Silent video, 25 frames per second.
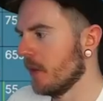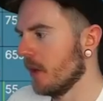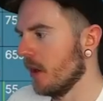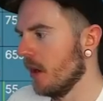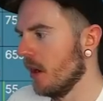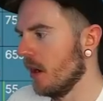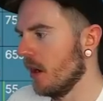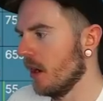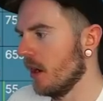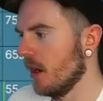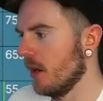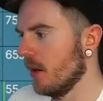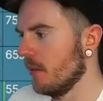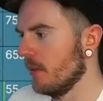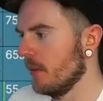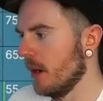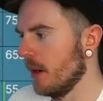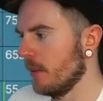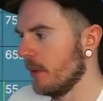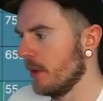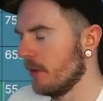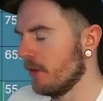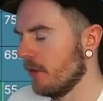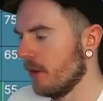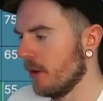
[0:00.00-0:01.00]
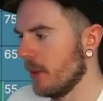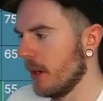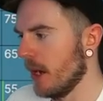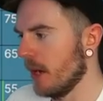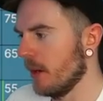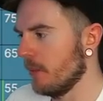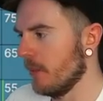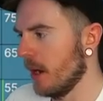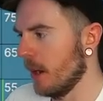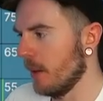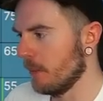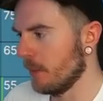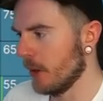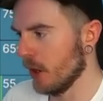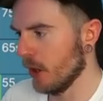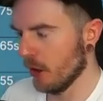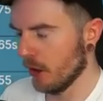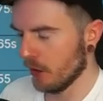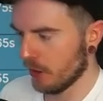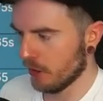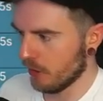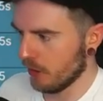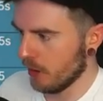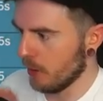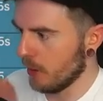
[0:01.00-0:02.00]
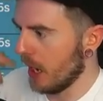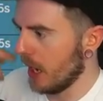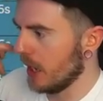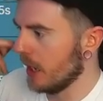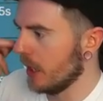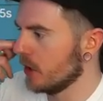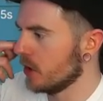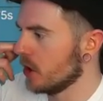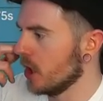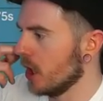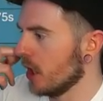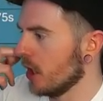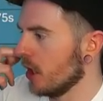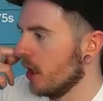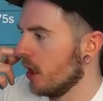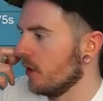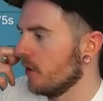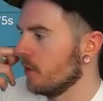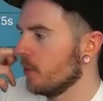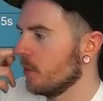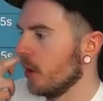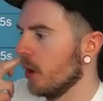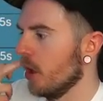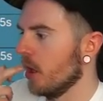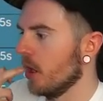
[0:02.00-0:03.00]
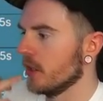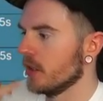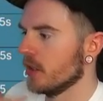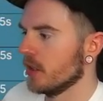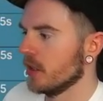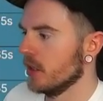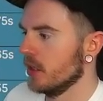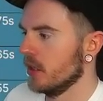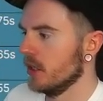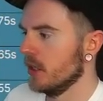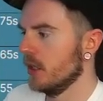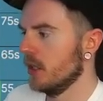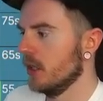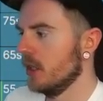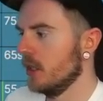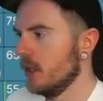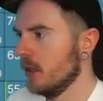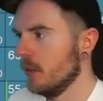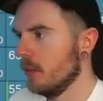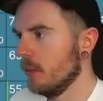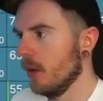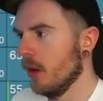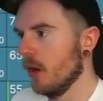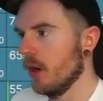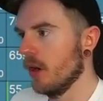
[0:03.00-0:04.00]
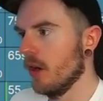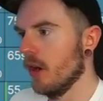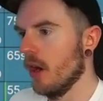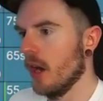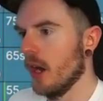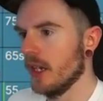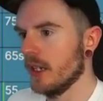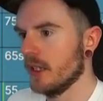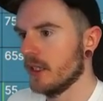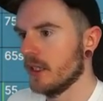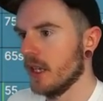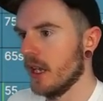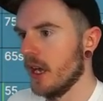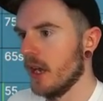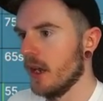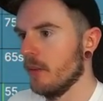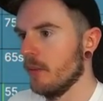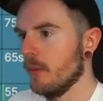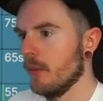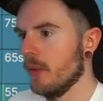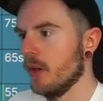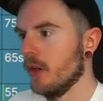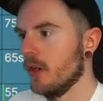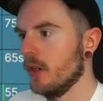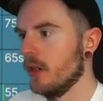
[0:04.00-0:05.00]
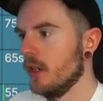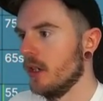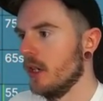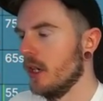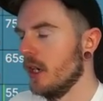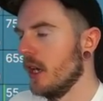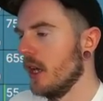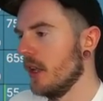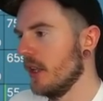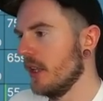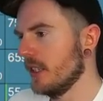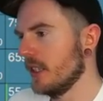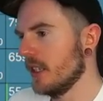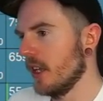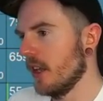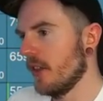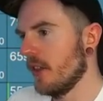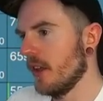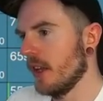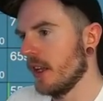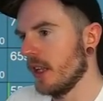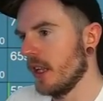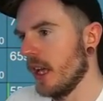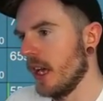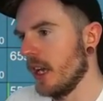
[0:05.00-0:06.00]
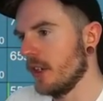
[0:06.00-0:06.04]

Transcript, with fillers: Um, I'd be three bet. I'm, I'm pure three betting ace jack off plus, but not ace ten. But this is the thing. Like I